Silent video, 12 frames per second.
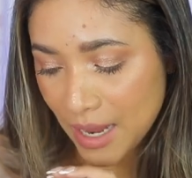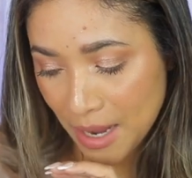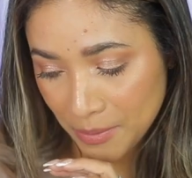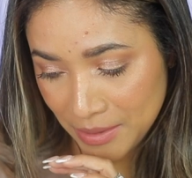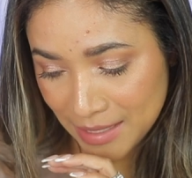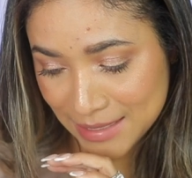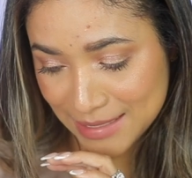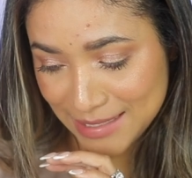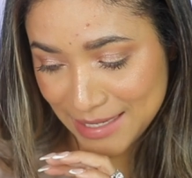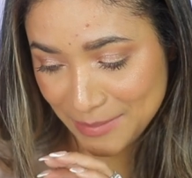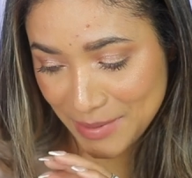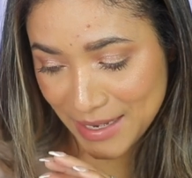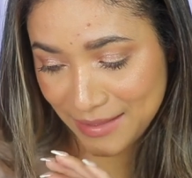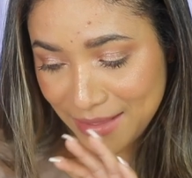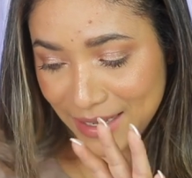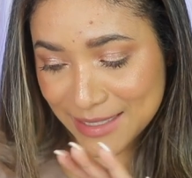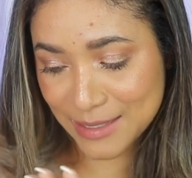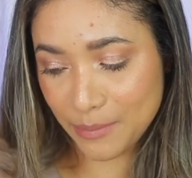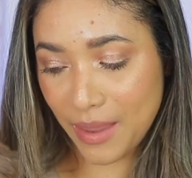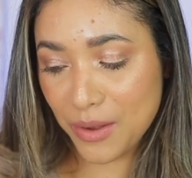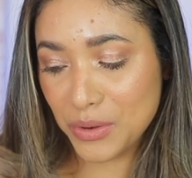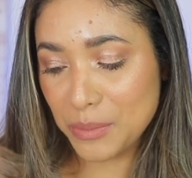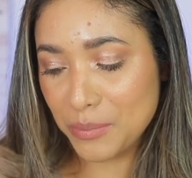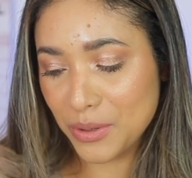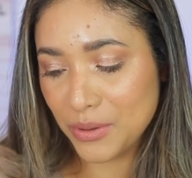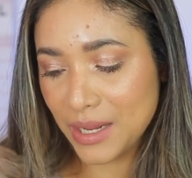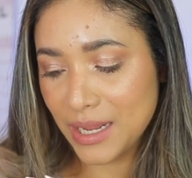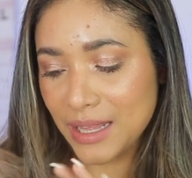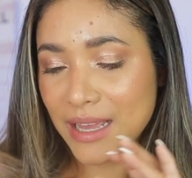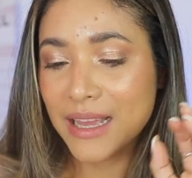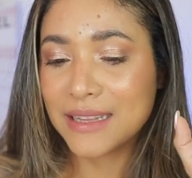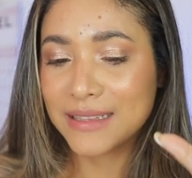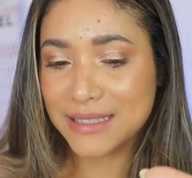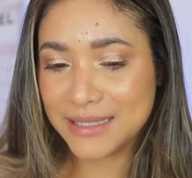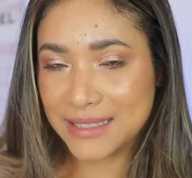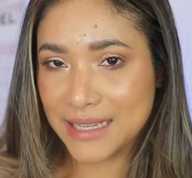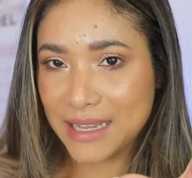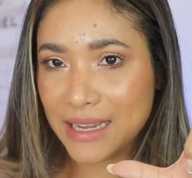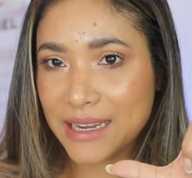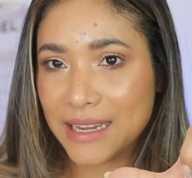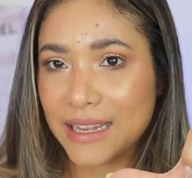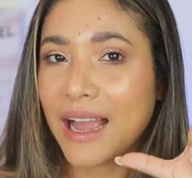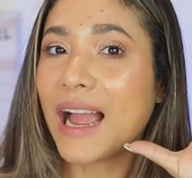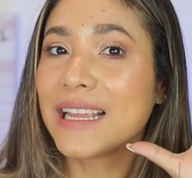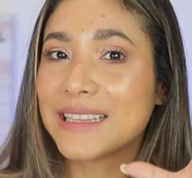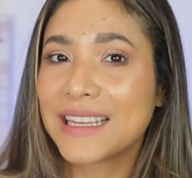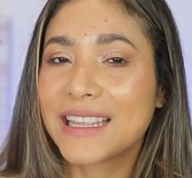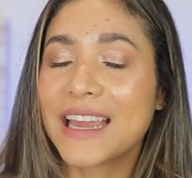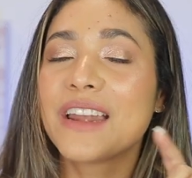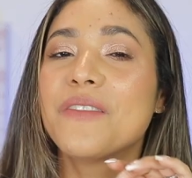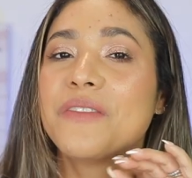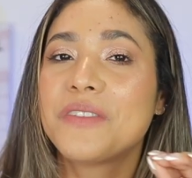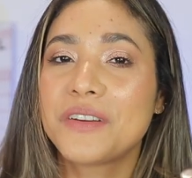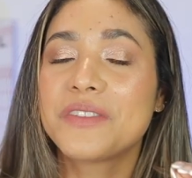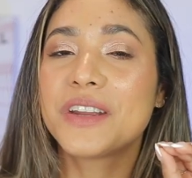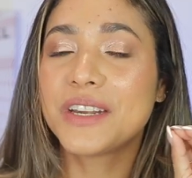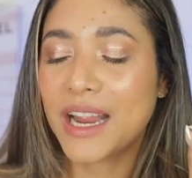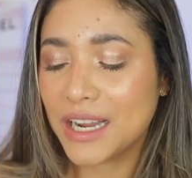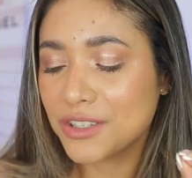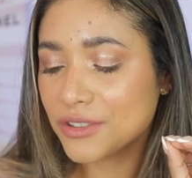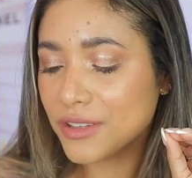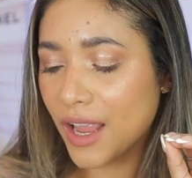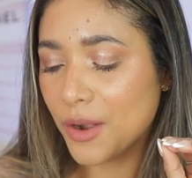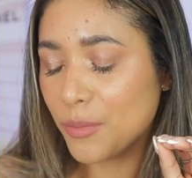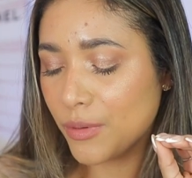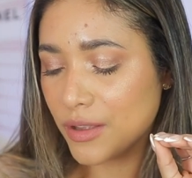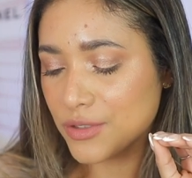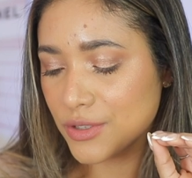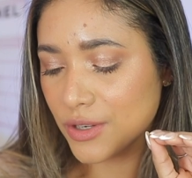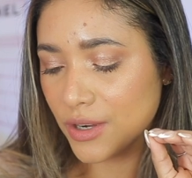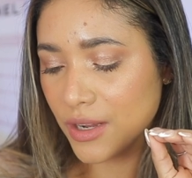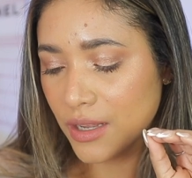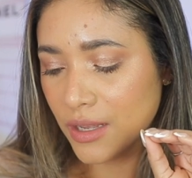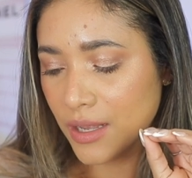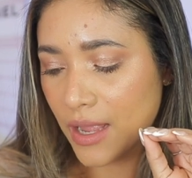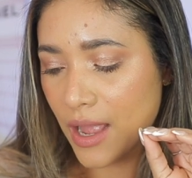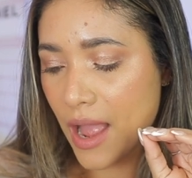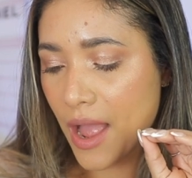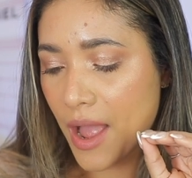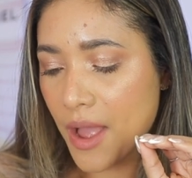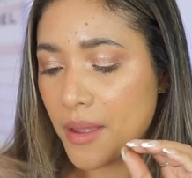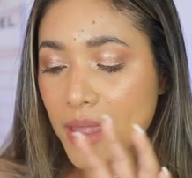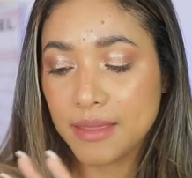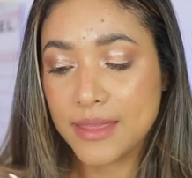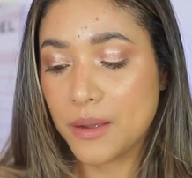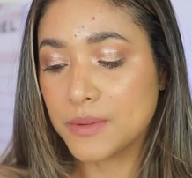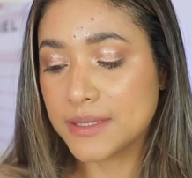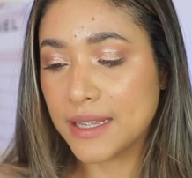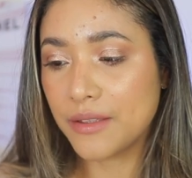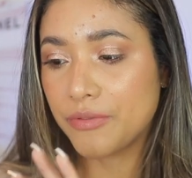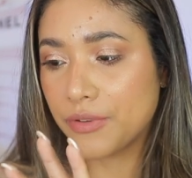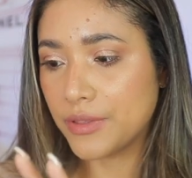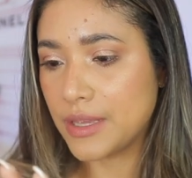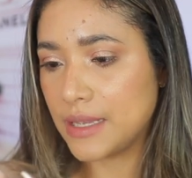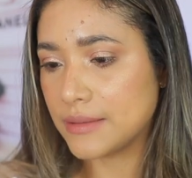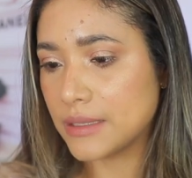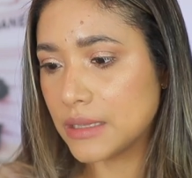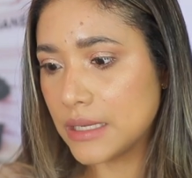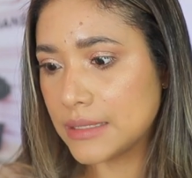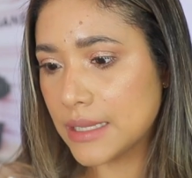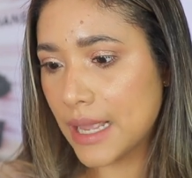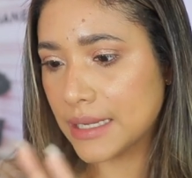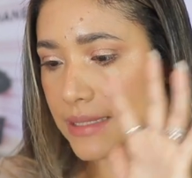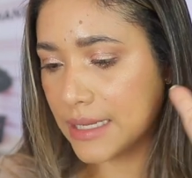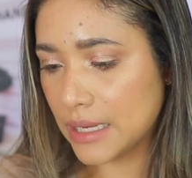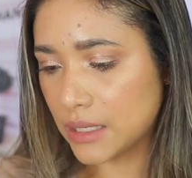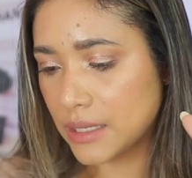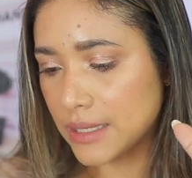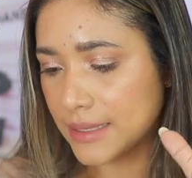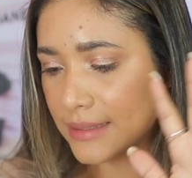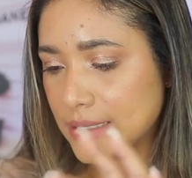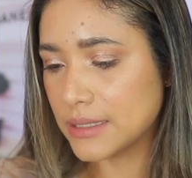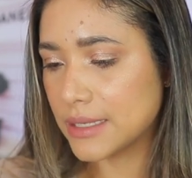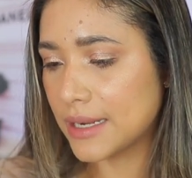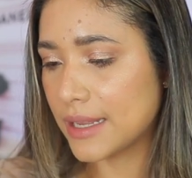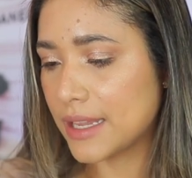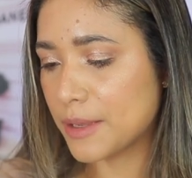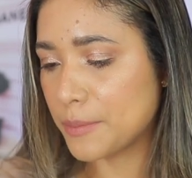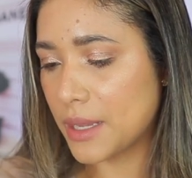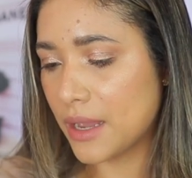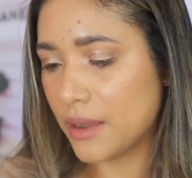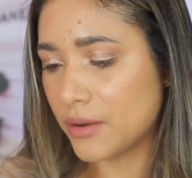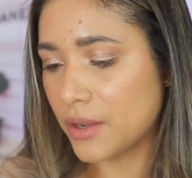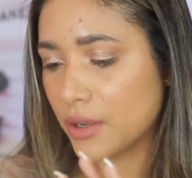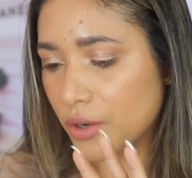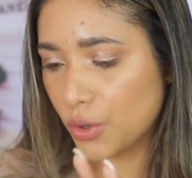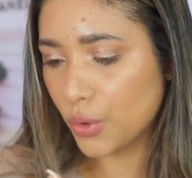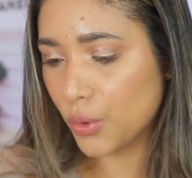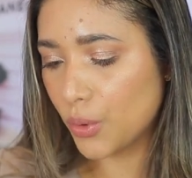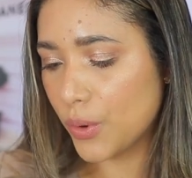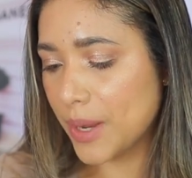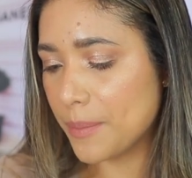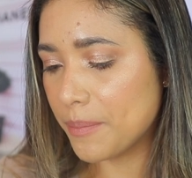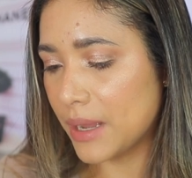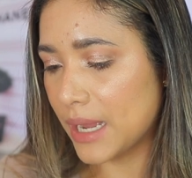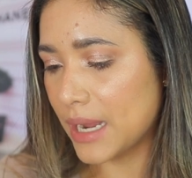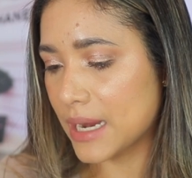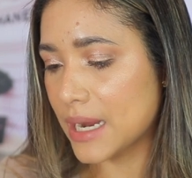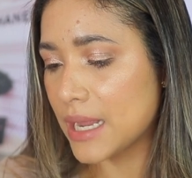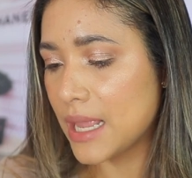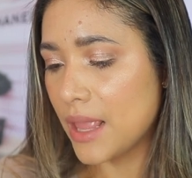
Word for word: down and see but I think it's Mary Beauty the stick I like it very very natural kind of bronzer uh, and that was it for these let's exit because it's gonna kick me out going back